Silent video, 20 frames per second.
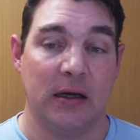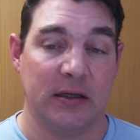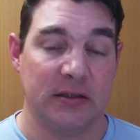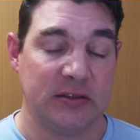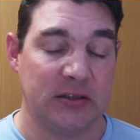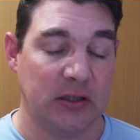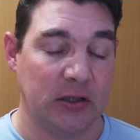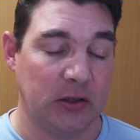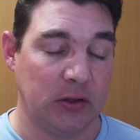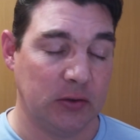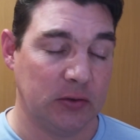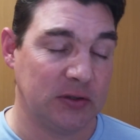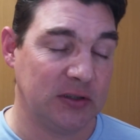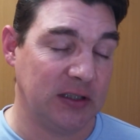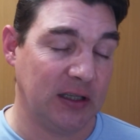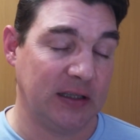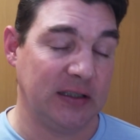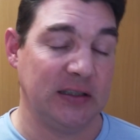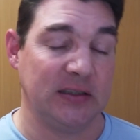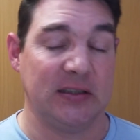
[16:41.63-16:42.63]
So
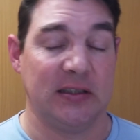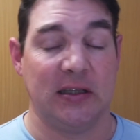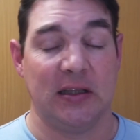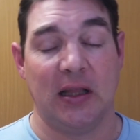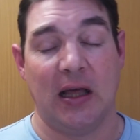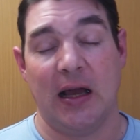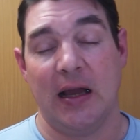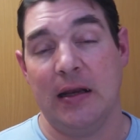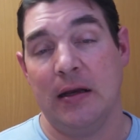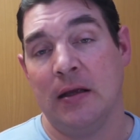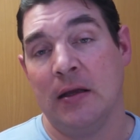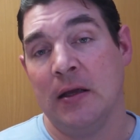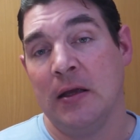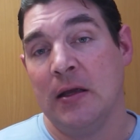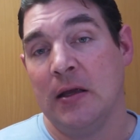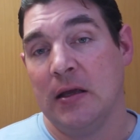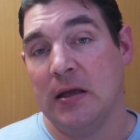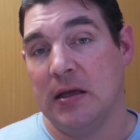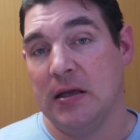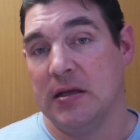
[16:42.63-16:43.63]
slickness and glide
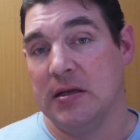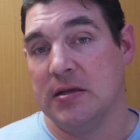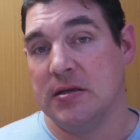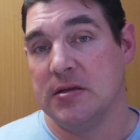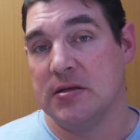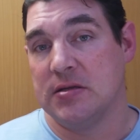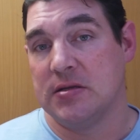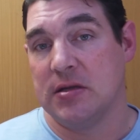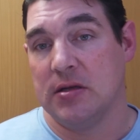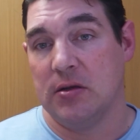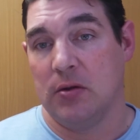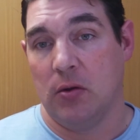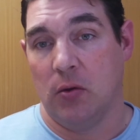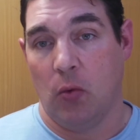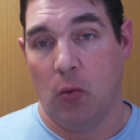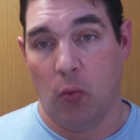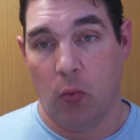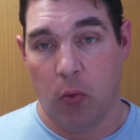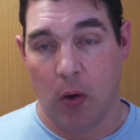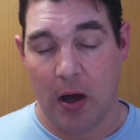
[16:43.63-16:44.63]
is
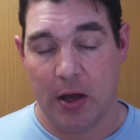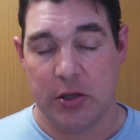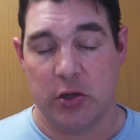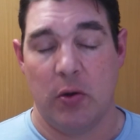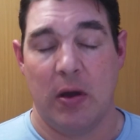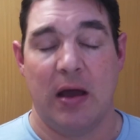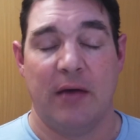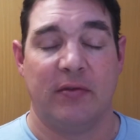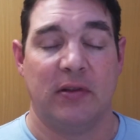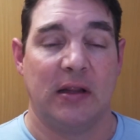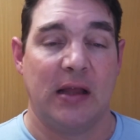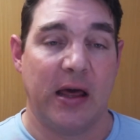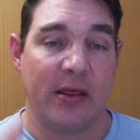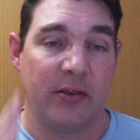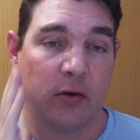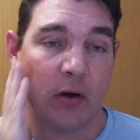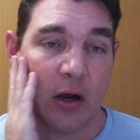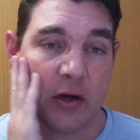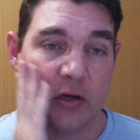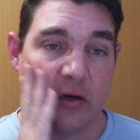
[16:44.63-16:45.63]
while you have the
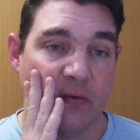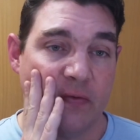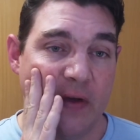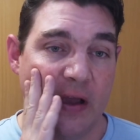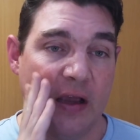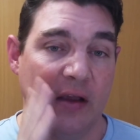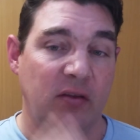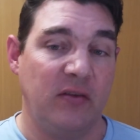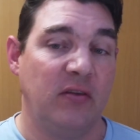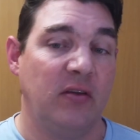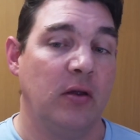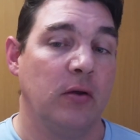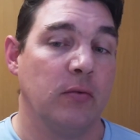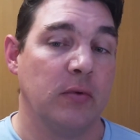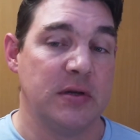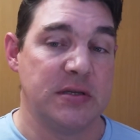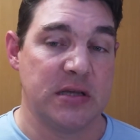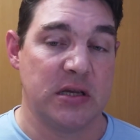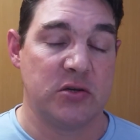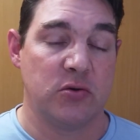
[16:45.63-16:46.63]
lather on your face.
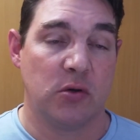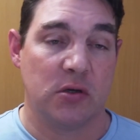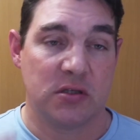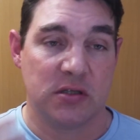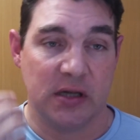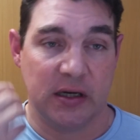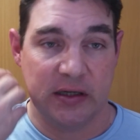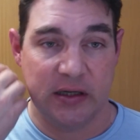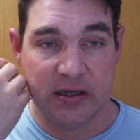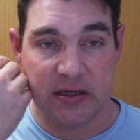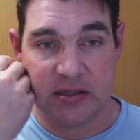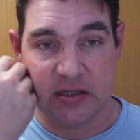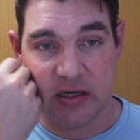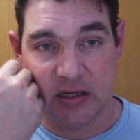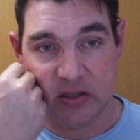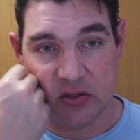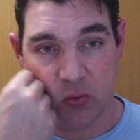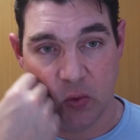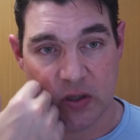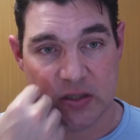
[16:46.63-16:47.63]
Residual slickness
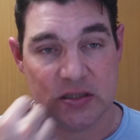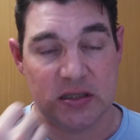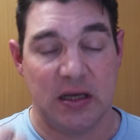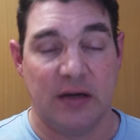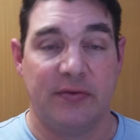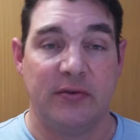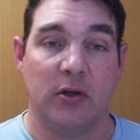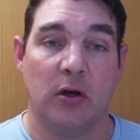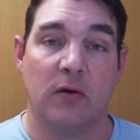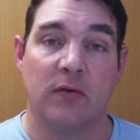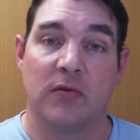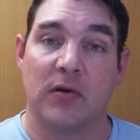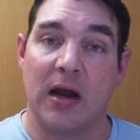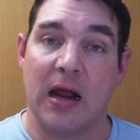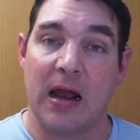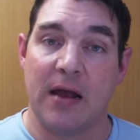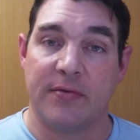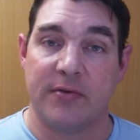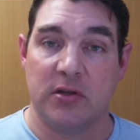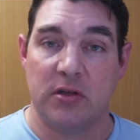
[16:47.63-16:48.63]
is what's left over
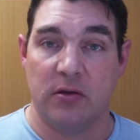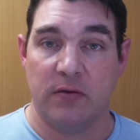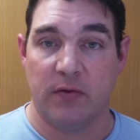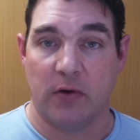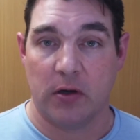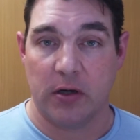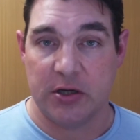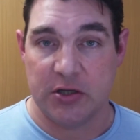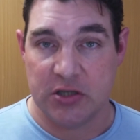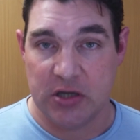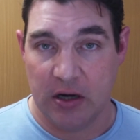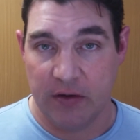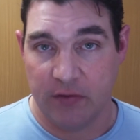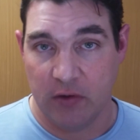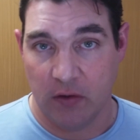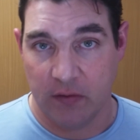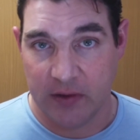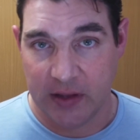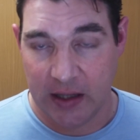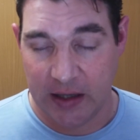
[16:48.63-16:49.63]
after you've already shaved
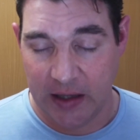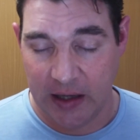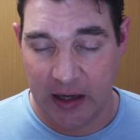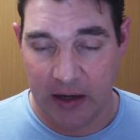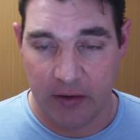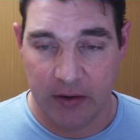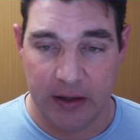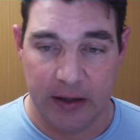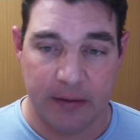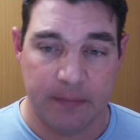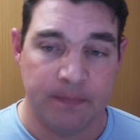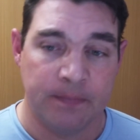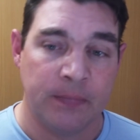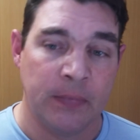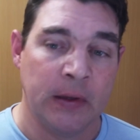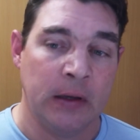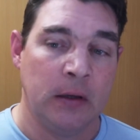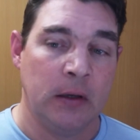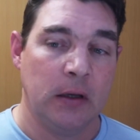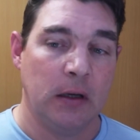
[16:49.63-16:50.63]
over that area.
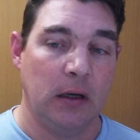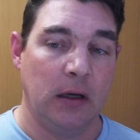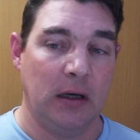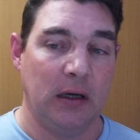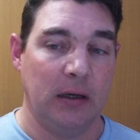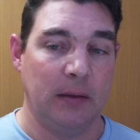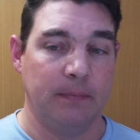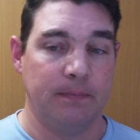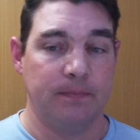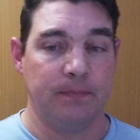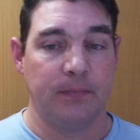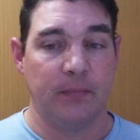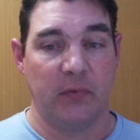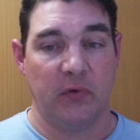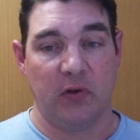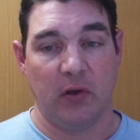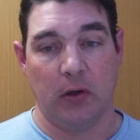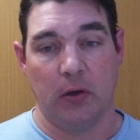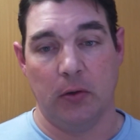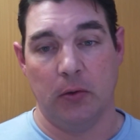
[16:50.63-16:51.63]

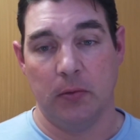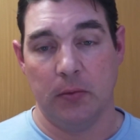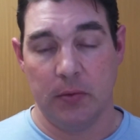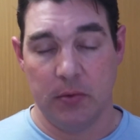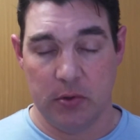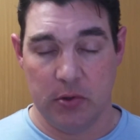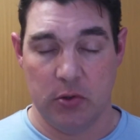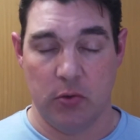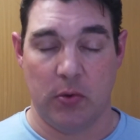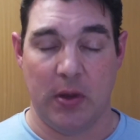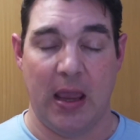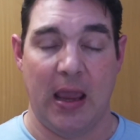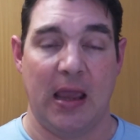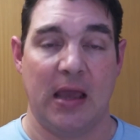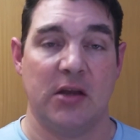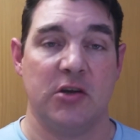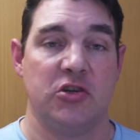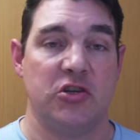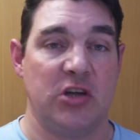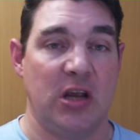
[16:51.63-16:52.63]
So you
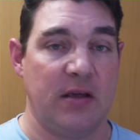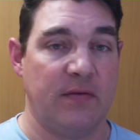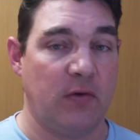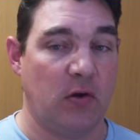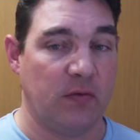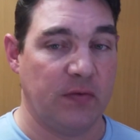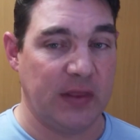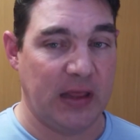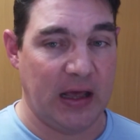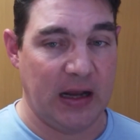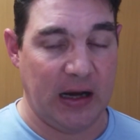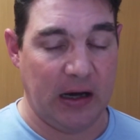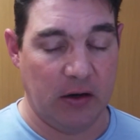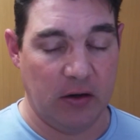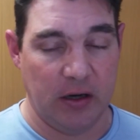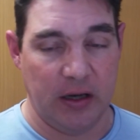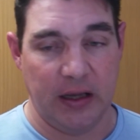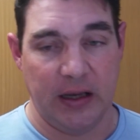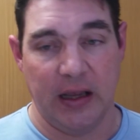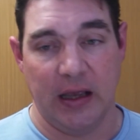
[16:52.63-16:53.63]
can shave over that
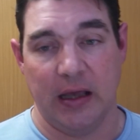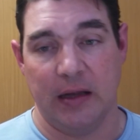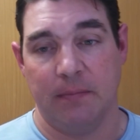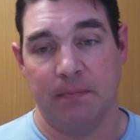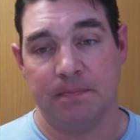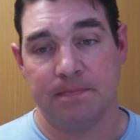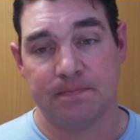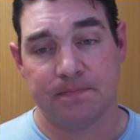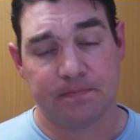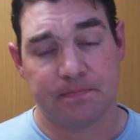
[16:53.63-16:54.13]
area again.